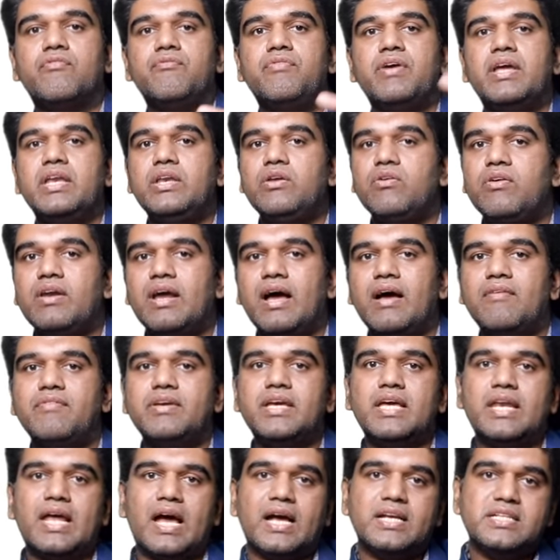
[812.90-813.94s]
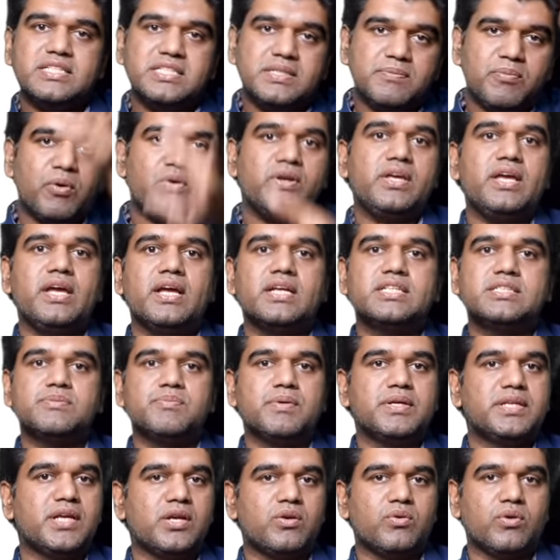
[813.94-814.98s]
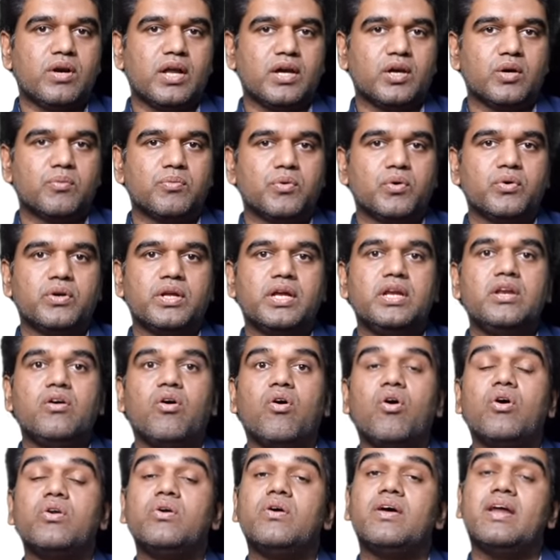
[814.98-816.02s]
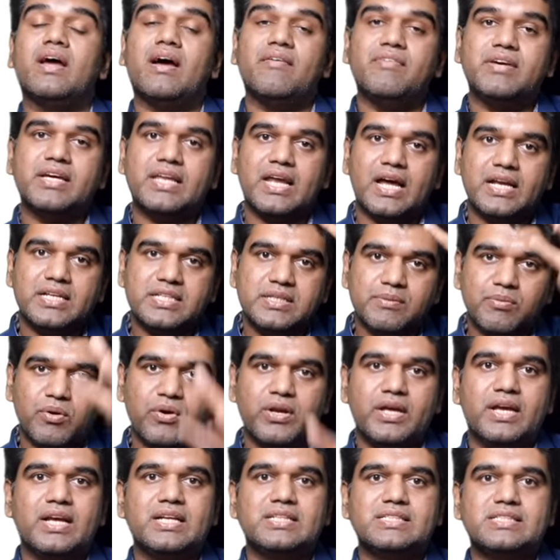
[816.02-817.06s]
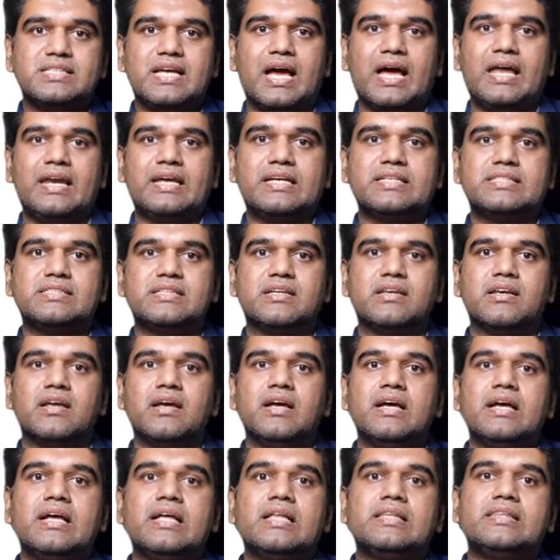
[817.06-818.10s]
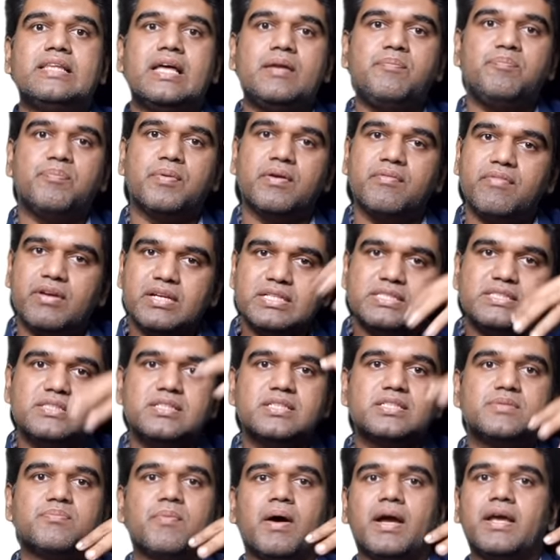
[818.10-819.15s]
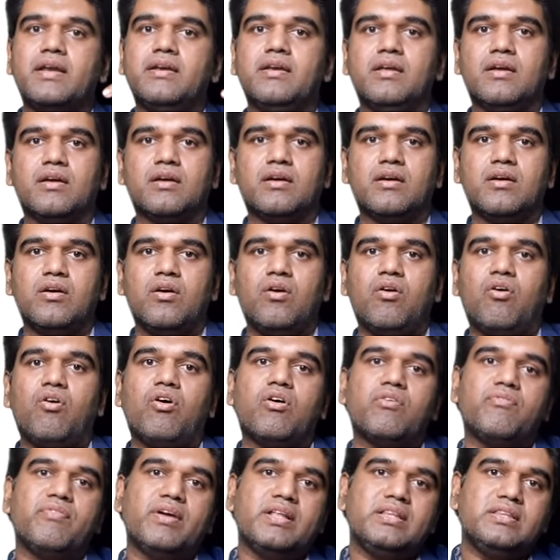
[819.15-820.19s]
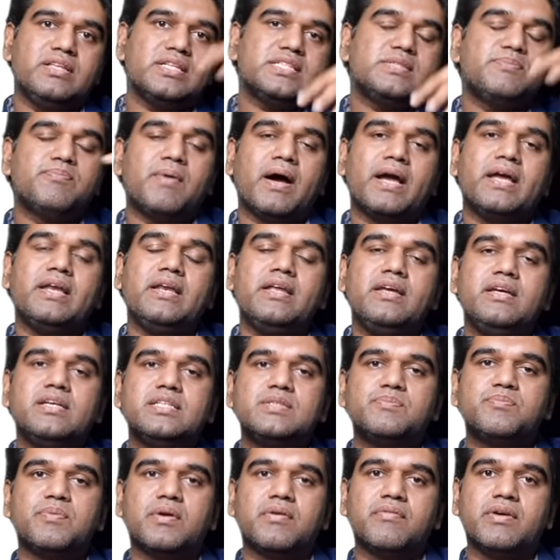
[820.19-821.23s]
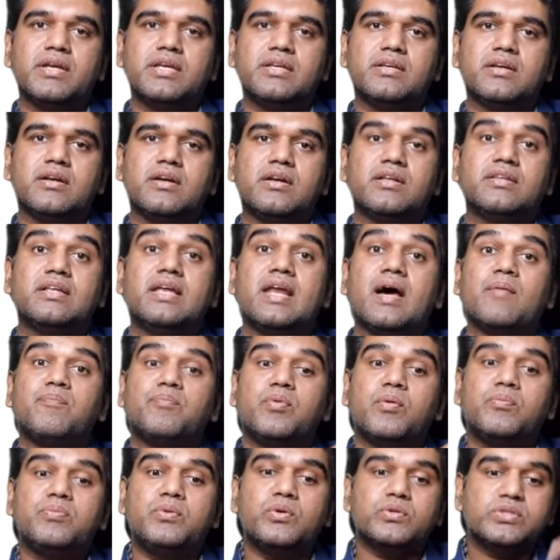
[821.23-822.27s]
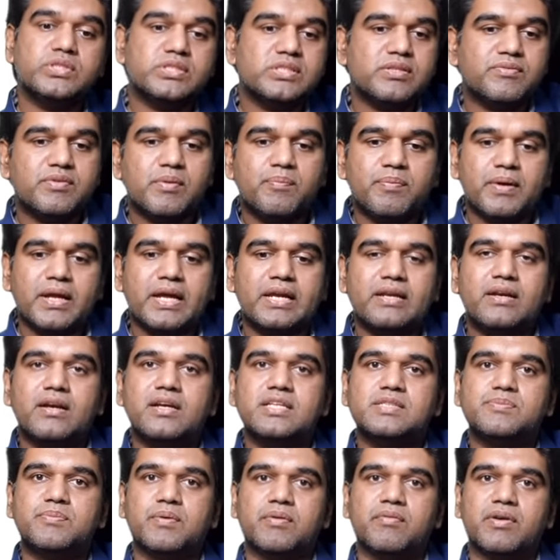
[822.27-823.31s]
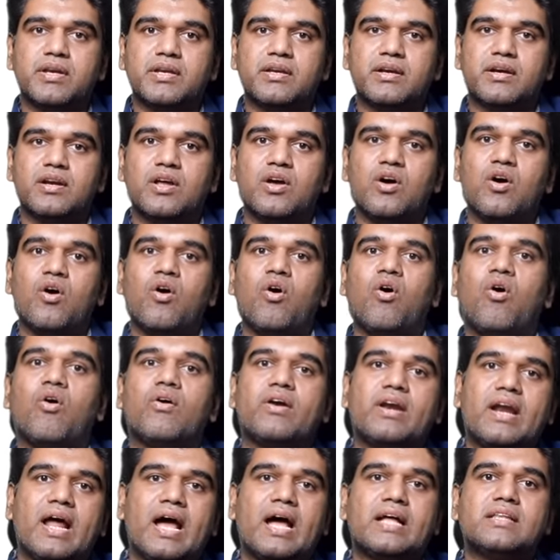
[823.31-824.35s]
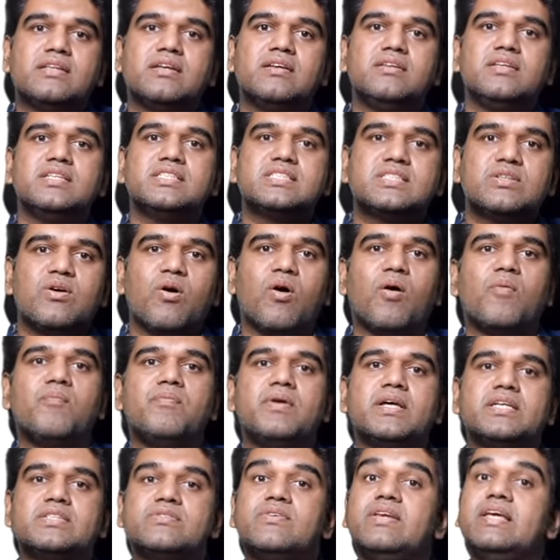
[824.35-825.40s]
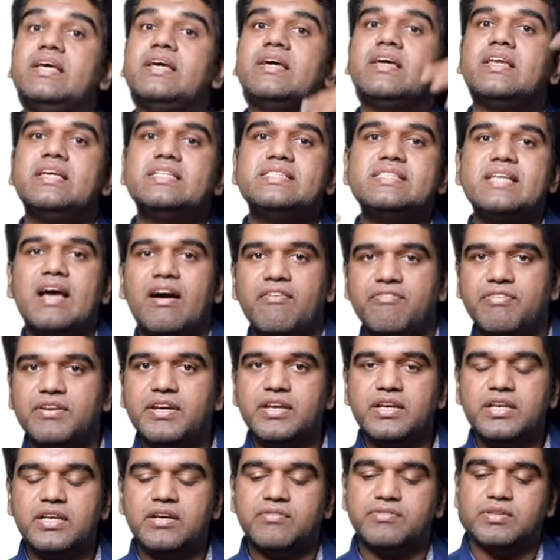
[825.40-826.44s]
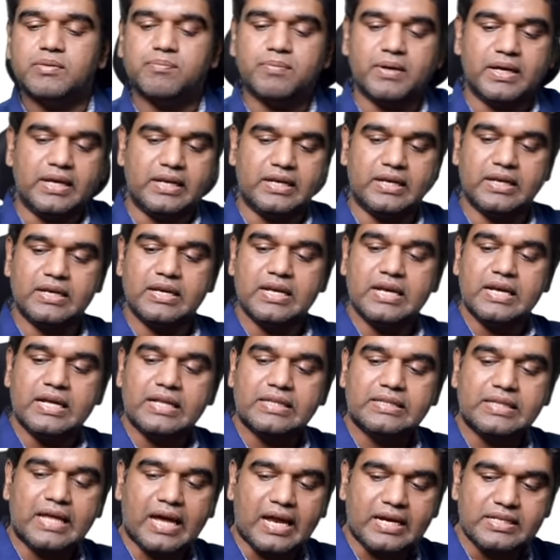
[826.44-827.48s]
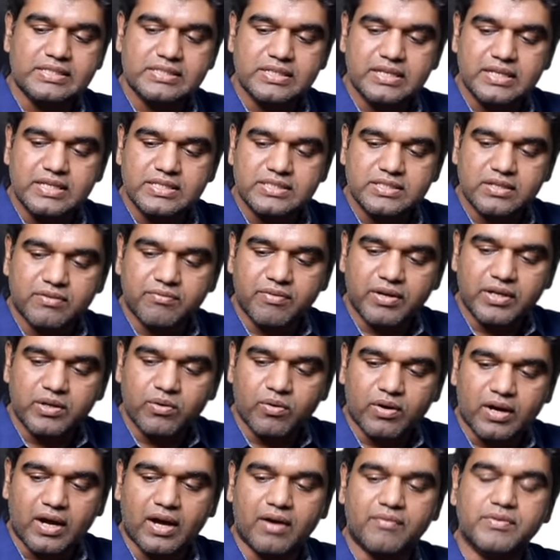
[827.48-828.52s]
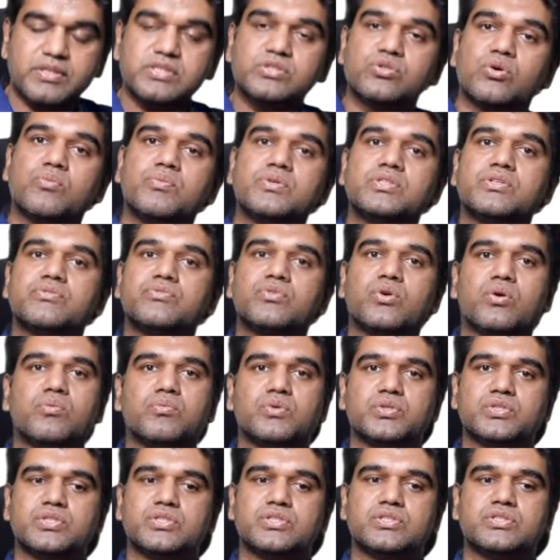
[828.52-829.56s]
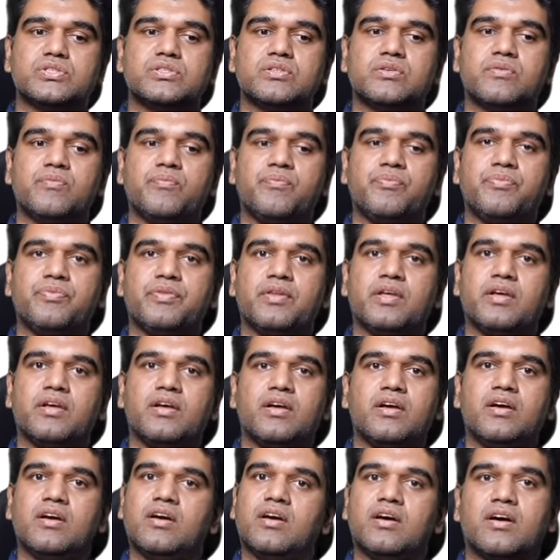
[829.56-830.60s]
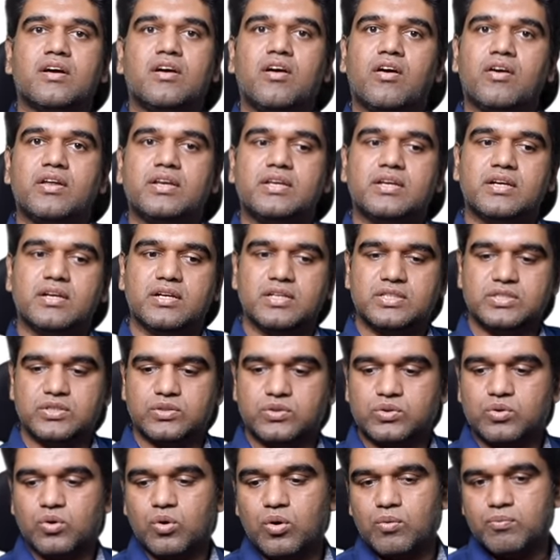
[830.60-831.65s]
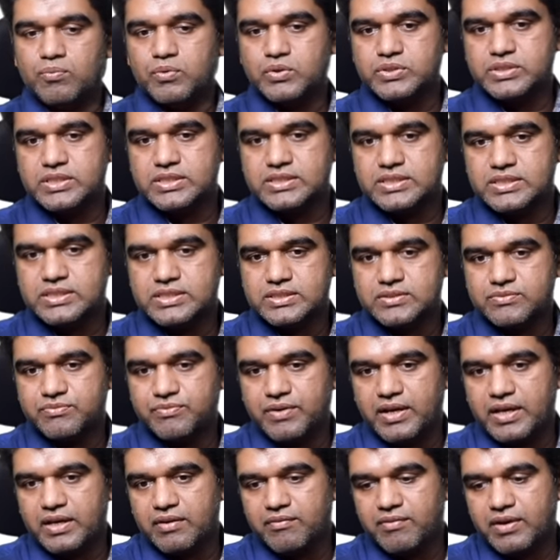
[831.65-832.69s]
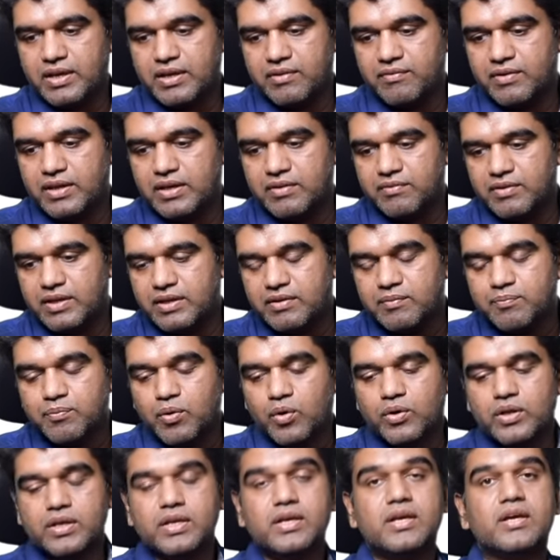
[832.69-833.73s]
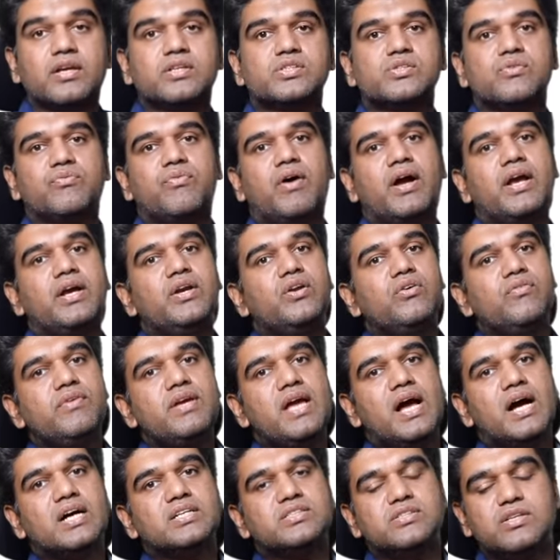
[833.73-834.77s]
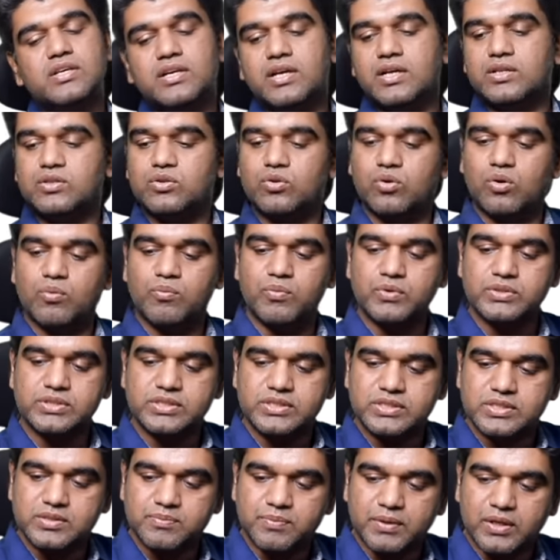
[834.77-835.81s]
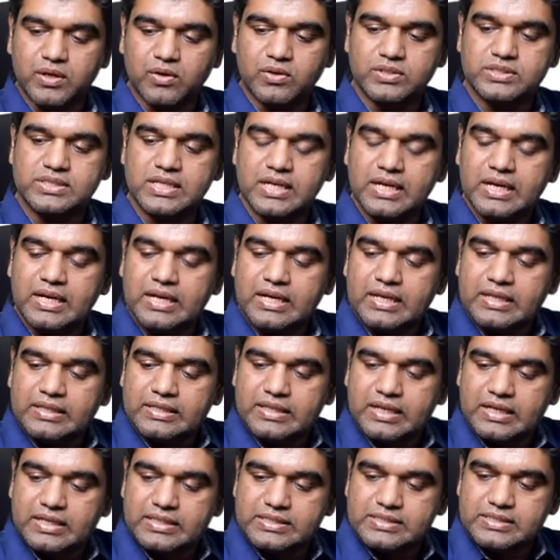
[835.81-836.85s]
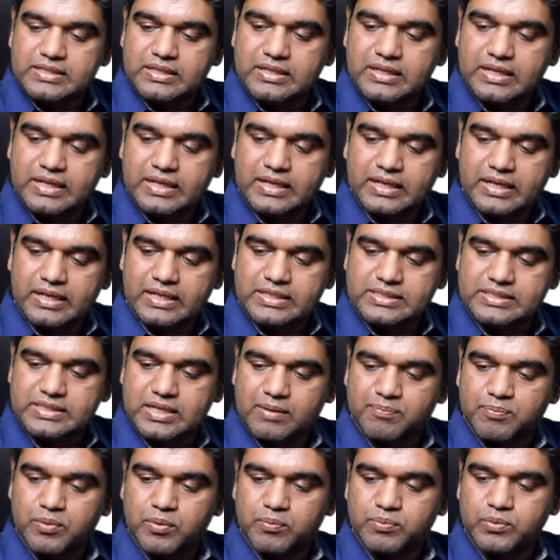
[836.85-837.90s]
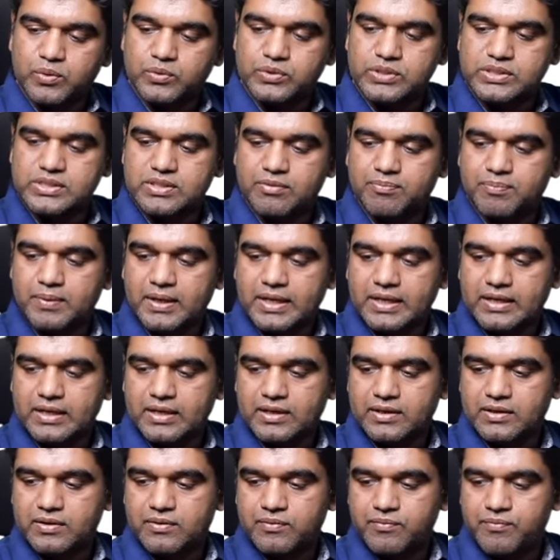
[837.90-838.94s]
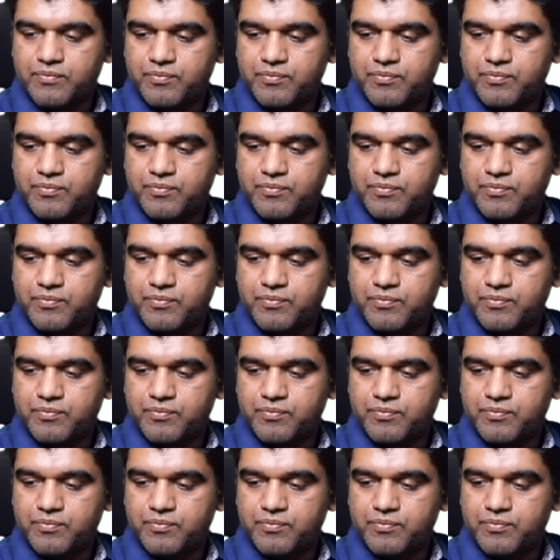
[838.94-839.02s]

when you're having an antibody against beta-2-glycoprotein or you're having an antibody against annexin that prevents this binding or when this binding is prevented, then apoptosis of the platelet is prevented. Or rather, this complex will increase the affinity of the platelet. That is the reason why you are having so much of thrombosis. Got it. So thrombosis is very, very, very, very important here. So why do we actually get thrombosis? Is because there is decreased apoptosis of platelet.